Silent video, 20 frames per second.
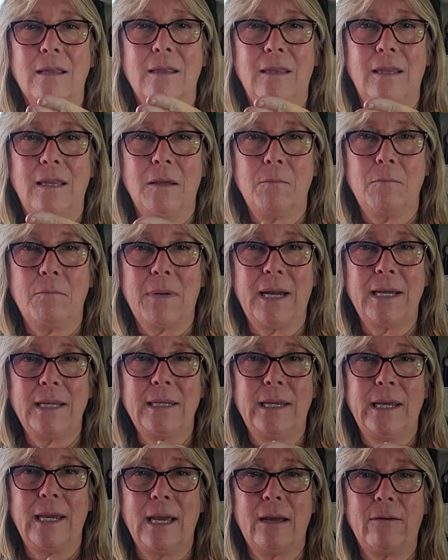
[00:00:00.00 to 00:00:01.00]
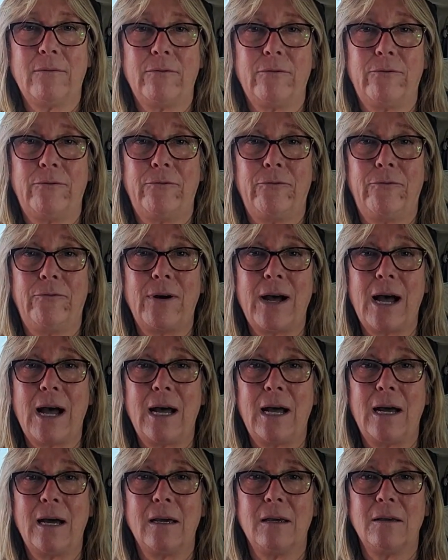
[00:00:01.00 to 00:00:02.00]
they might have
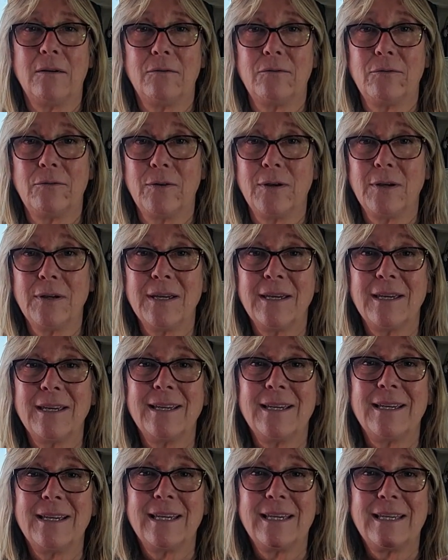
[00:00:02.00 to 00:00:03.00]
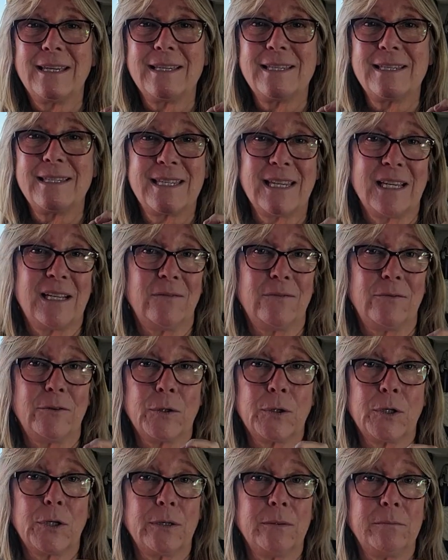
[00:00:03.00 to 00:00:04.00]
5
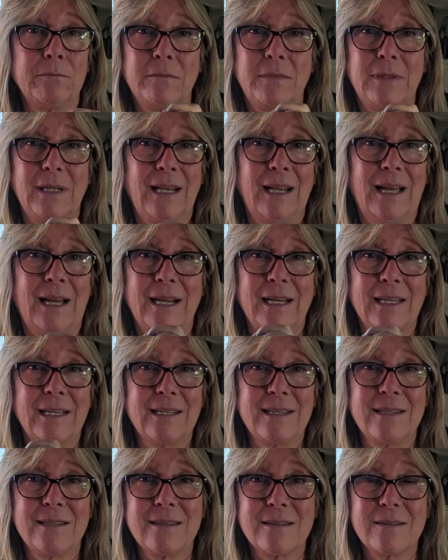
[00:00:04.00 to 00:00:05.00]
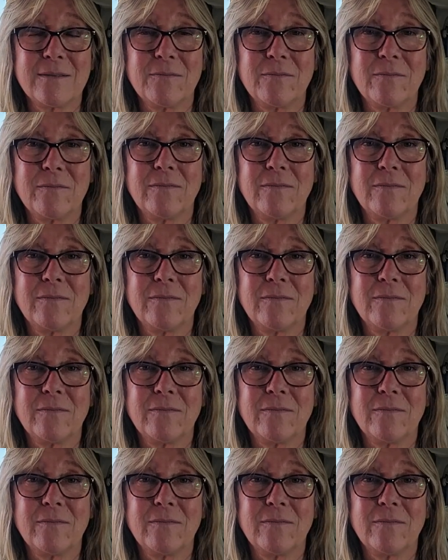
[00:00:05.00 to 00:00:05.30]
silver lines